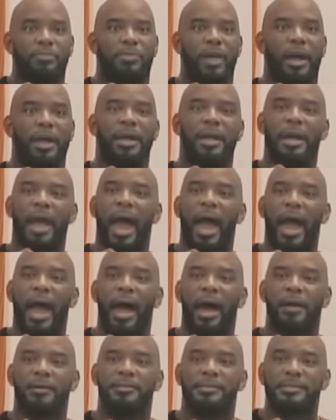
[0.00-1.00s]
that he
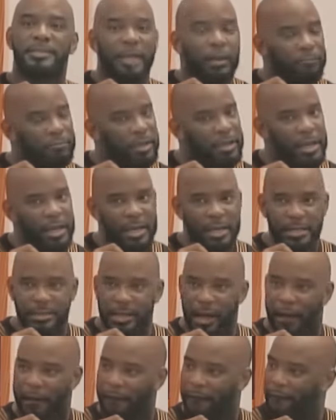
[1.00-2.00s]
had something in
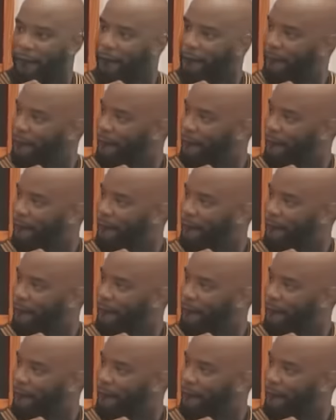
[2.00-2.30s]
his hand.